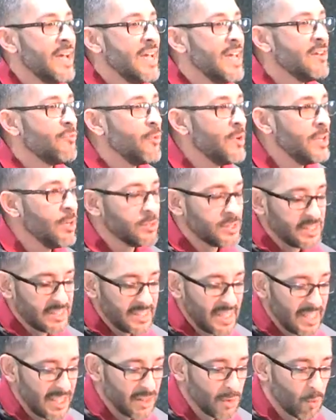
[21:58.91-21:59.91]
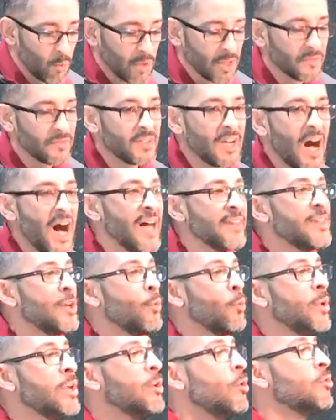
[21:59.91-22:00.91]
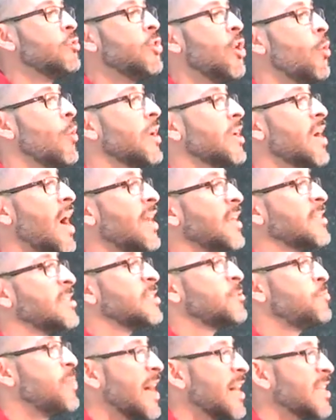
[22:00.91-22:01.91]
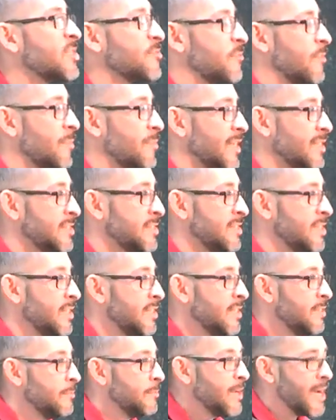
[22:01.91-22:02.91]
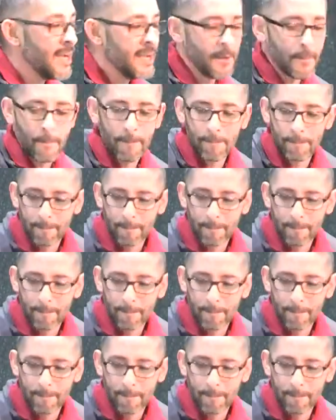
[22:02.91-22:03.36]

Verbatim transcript: If we don't study the Word of God, then we don't know what God expects from us, right?